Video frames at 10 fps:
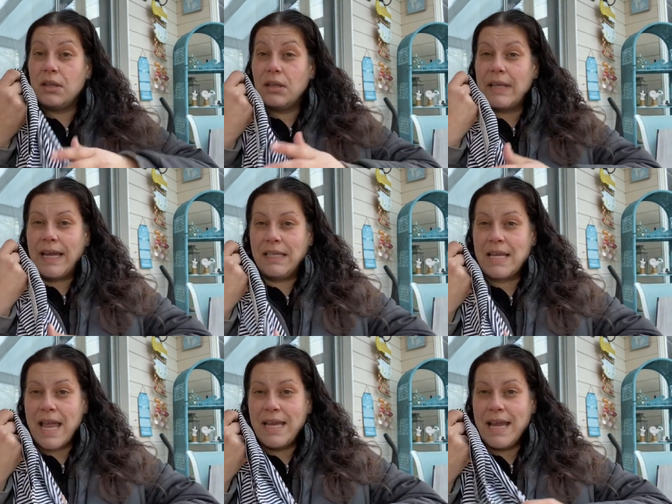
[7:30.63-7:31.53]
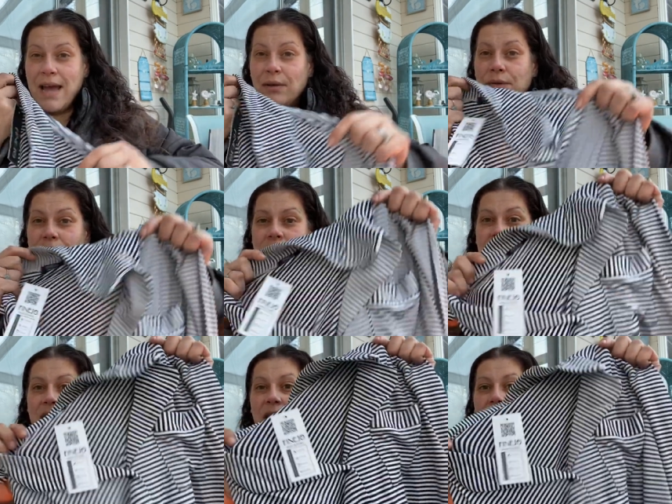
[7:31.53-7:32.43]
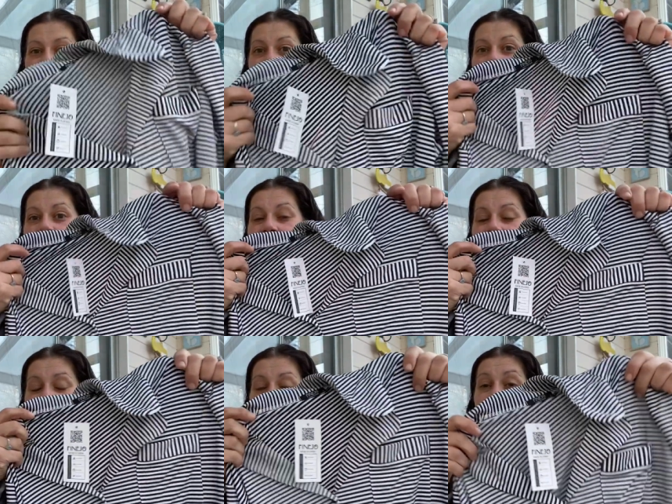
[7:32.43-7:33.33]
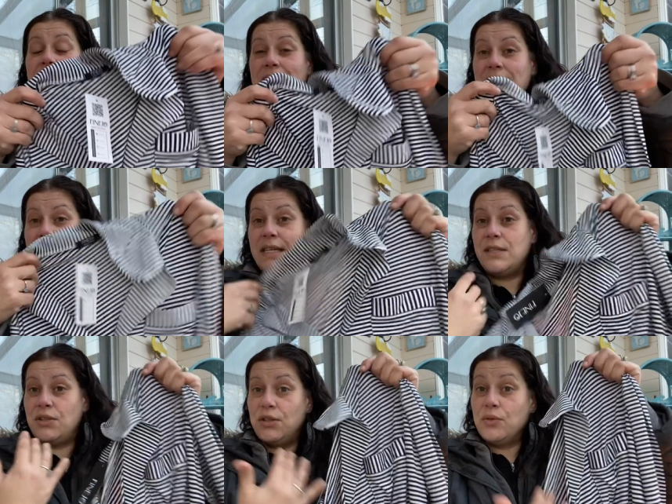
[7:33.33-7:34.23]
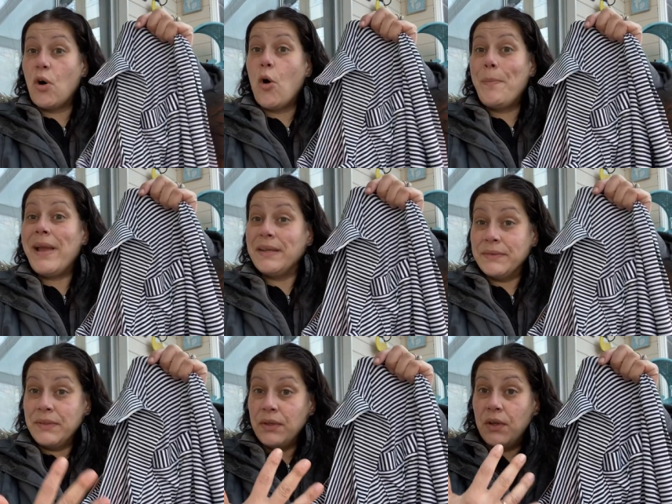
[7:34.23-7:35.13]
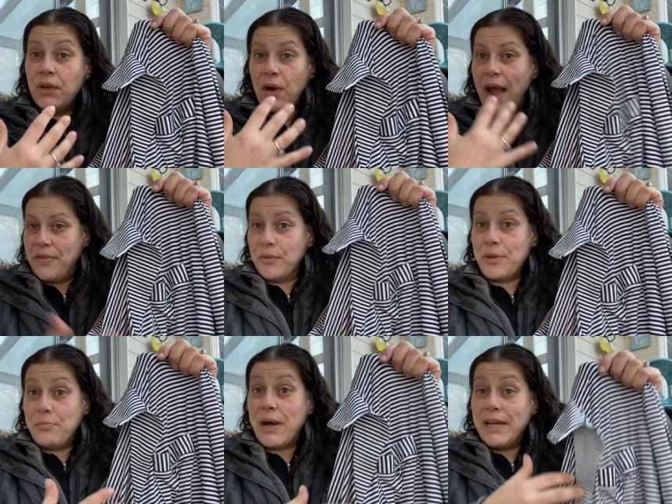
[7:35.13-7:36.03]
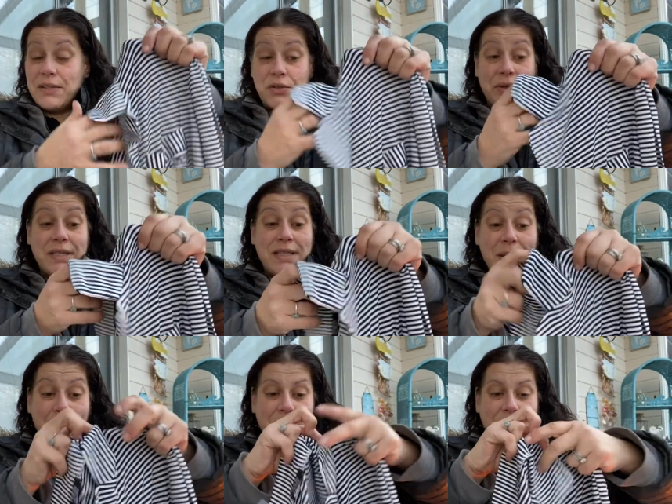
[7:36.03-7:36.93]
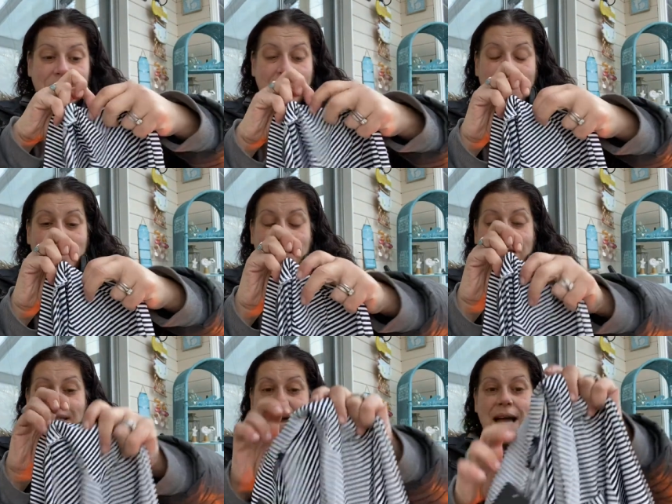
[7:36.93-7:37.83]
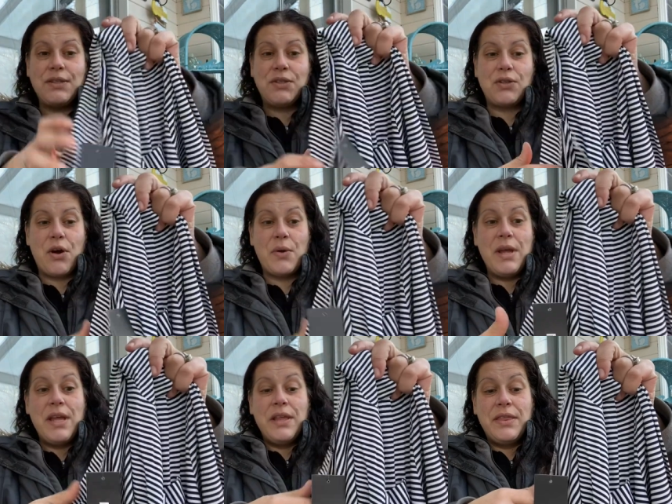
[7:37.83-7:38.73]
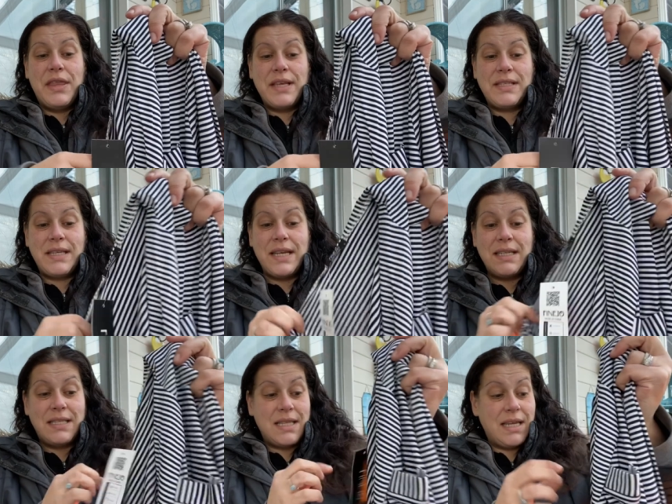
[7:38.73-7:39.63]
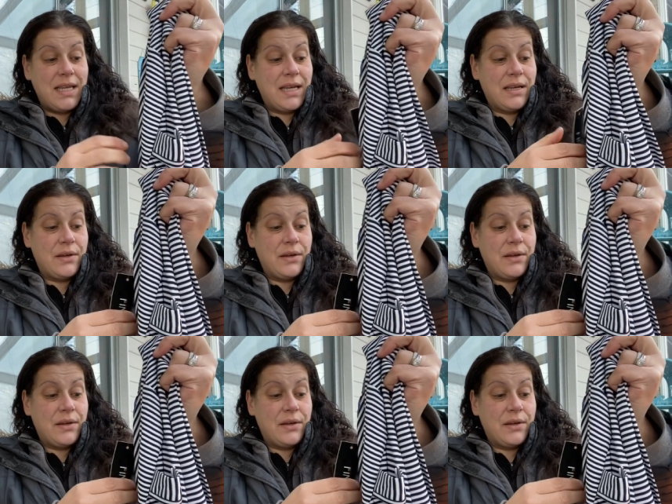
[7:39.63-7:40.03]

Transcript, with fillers: like nightgowns that are easy to open either with buttons or a zipper or something like that. So this is the